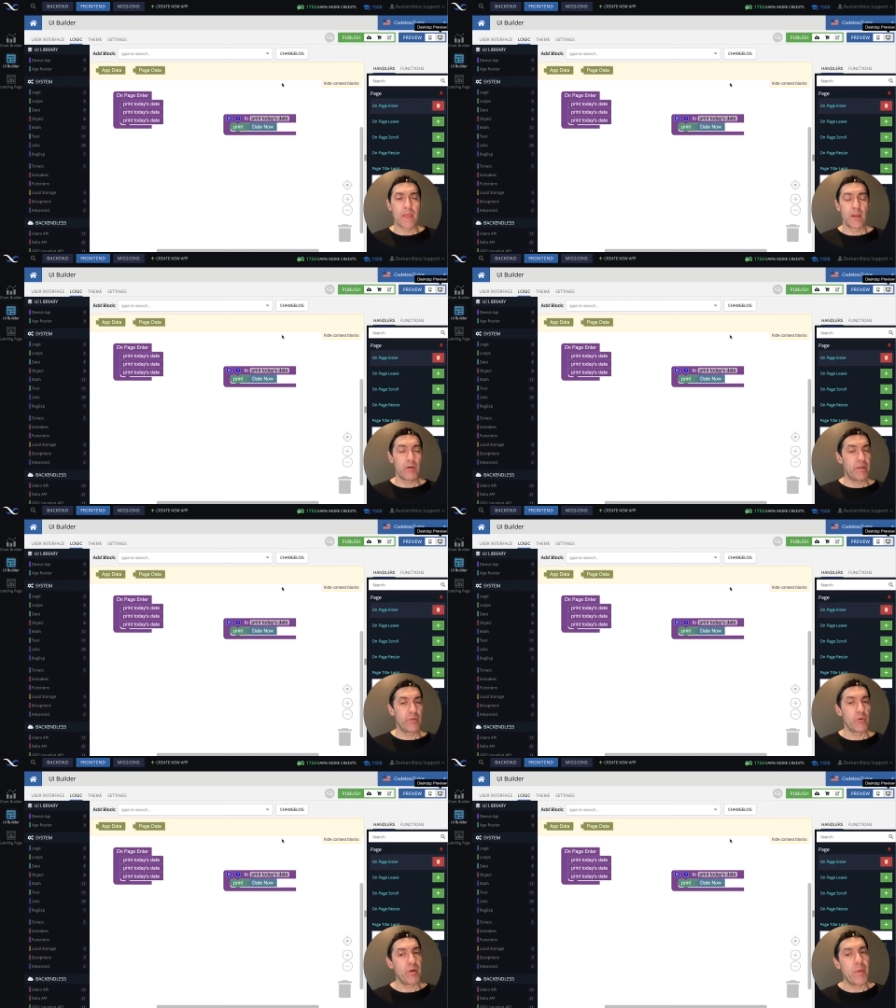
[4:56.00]
If
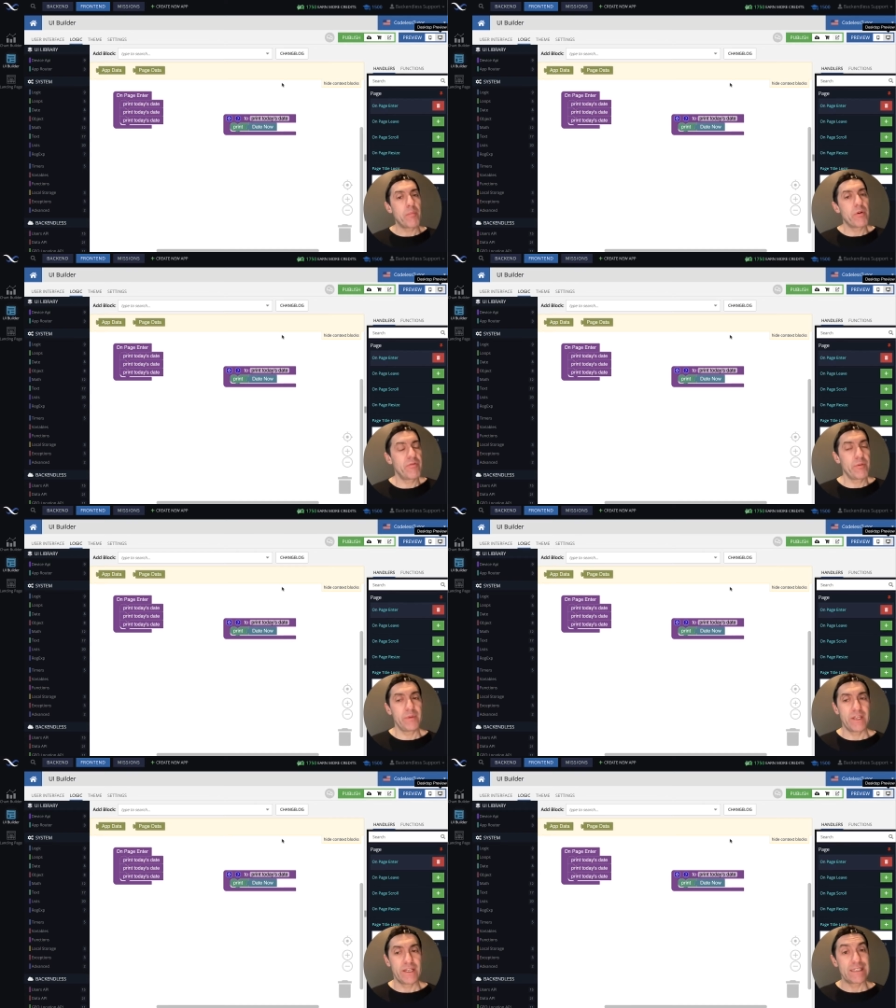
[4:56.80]
you remember from
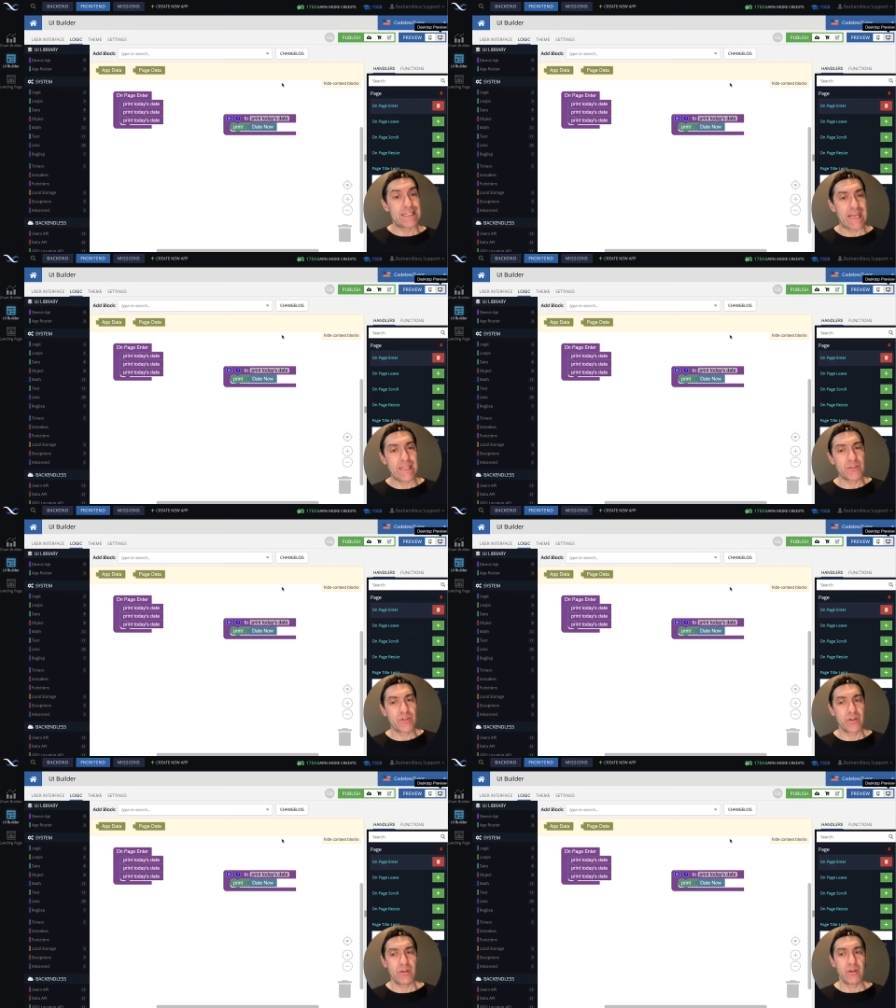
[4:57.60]
the dates
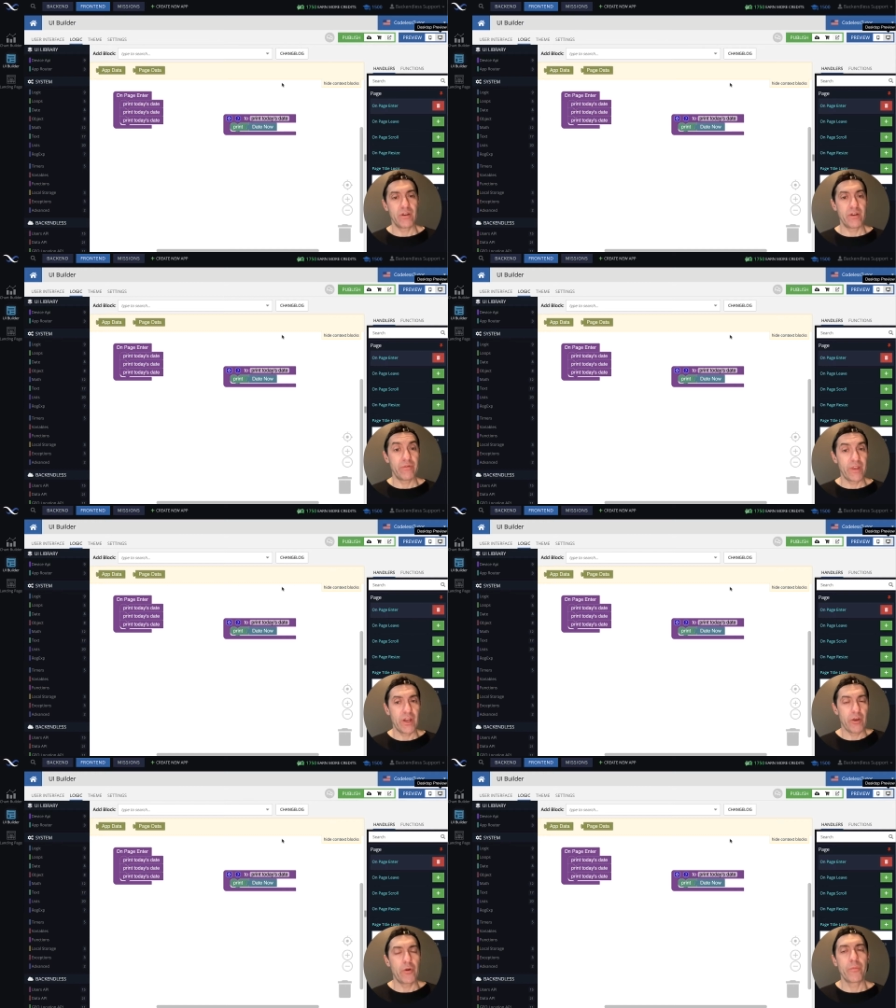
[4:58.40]
uh,
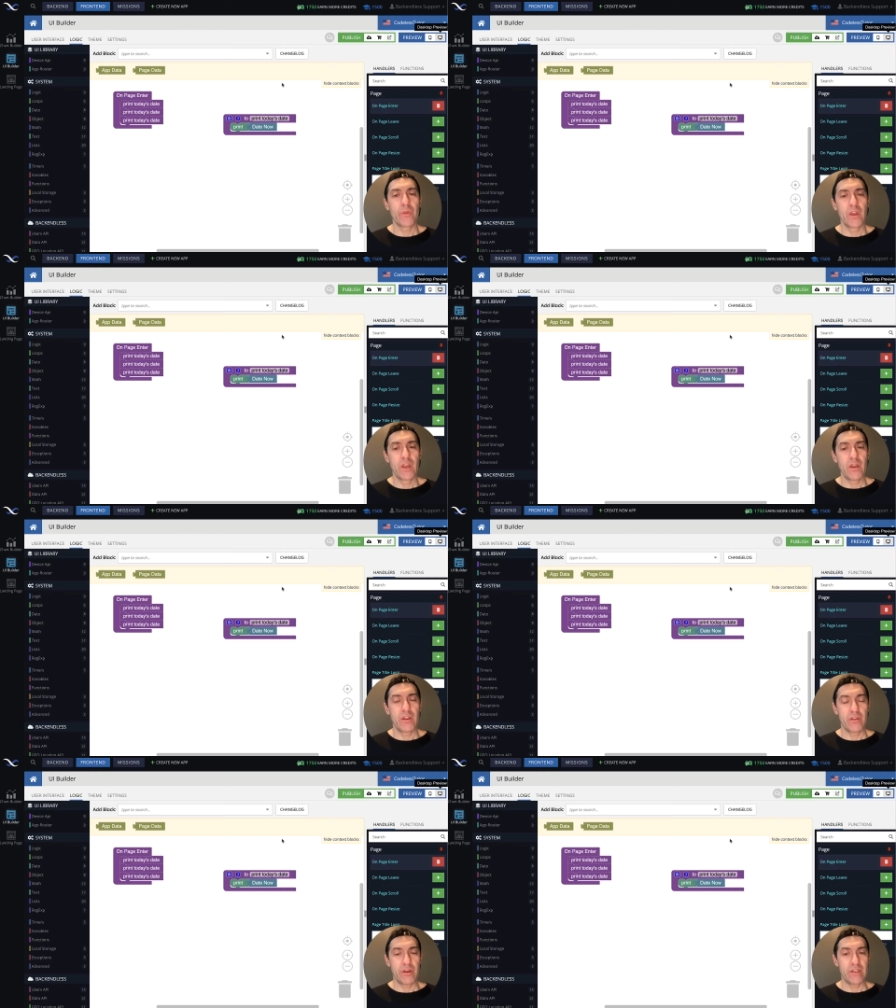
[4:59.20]
video,
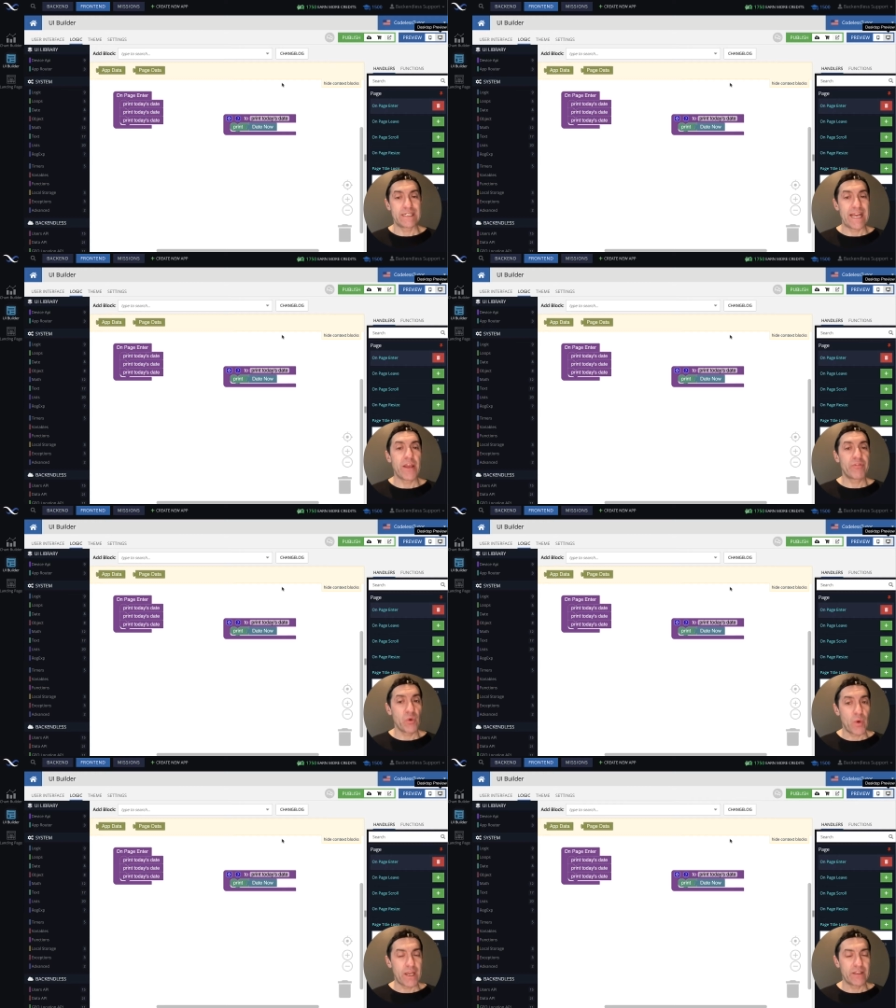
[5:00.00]
the day of the
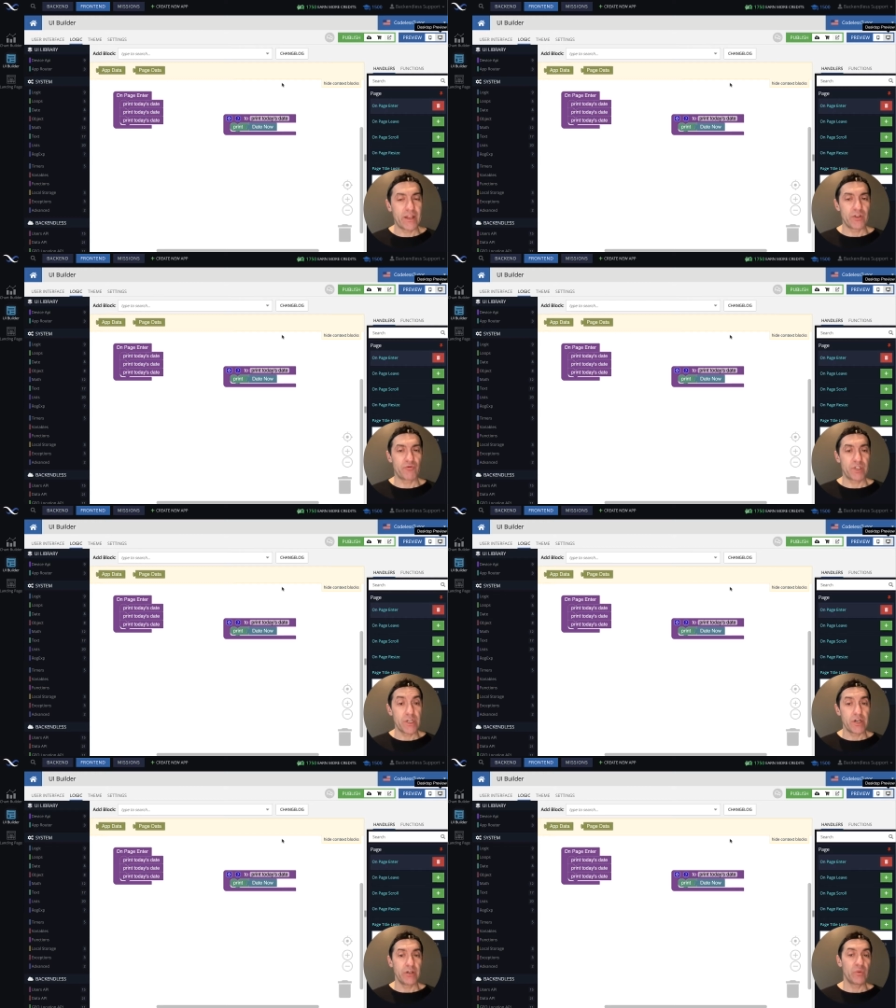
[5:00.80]
week that is
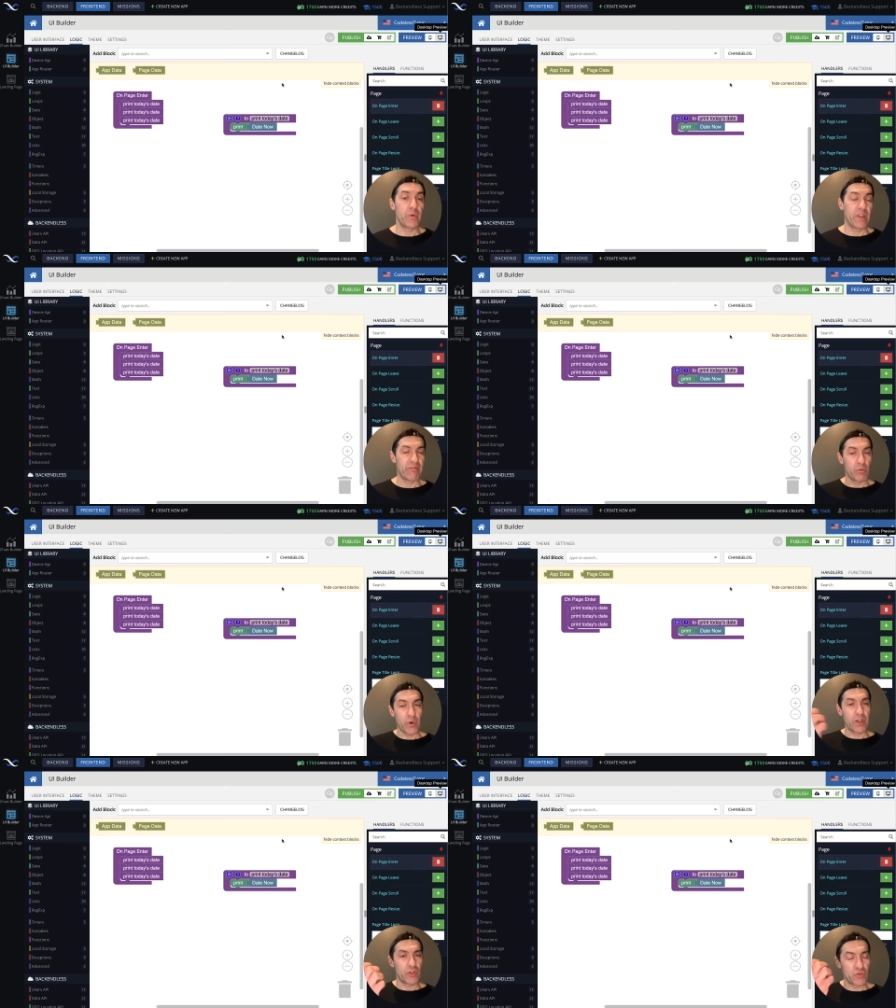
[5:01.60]
returned, whenever we
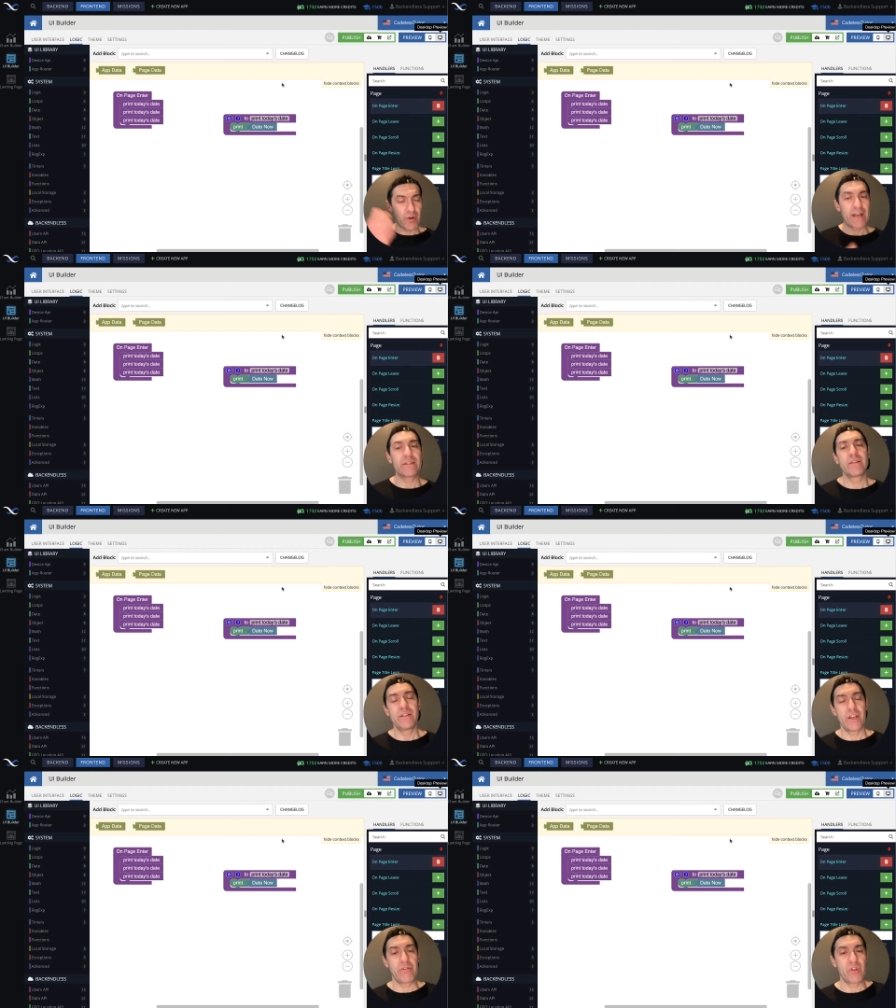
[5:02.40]
extract
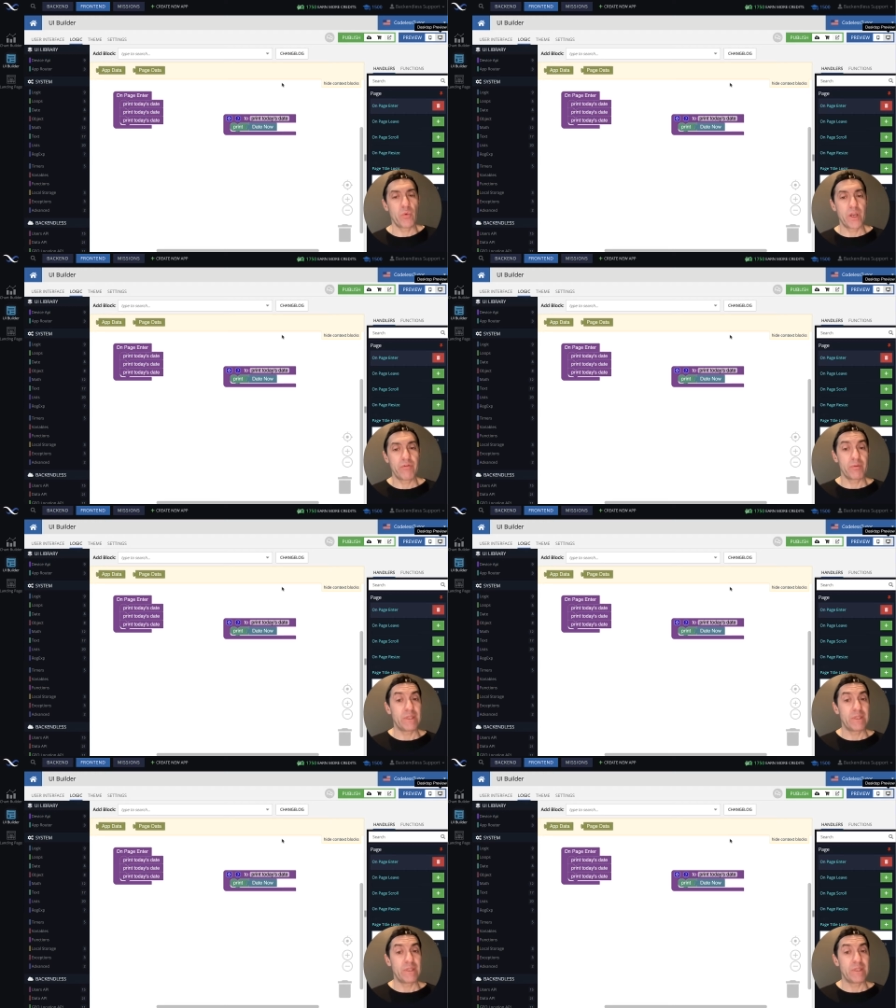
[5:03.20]
day of the week from the